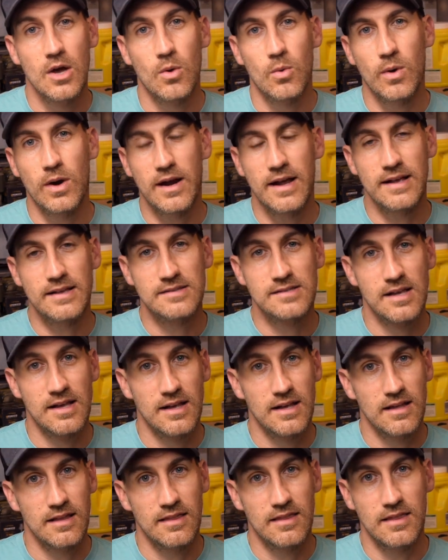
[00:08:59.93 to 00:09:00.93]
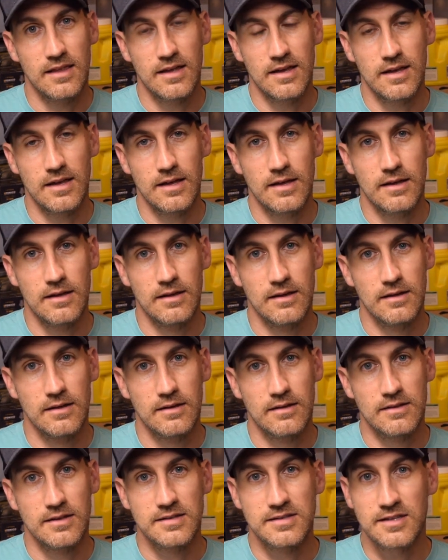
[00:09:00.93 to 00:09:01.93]
Whereas the
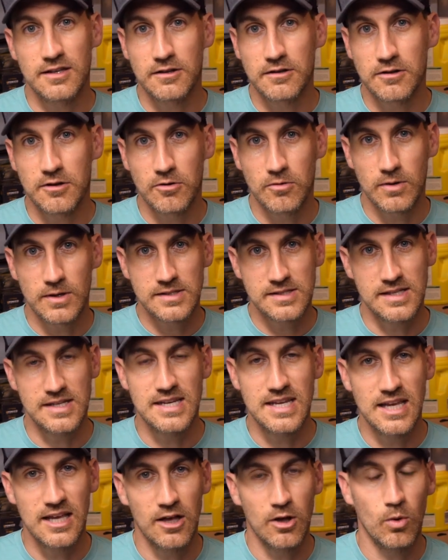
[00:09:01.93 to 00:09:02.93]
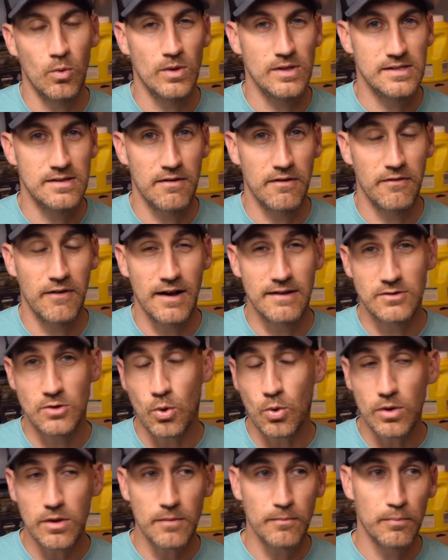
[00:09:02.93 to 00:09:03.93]
the silicone ones, the TL 175s, or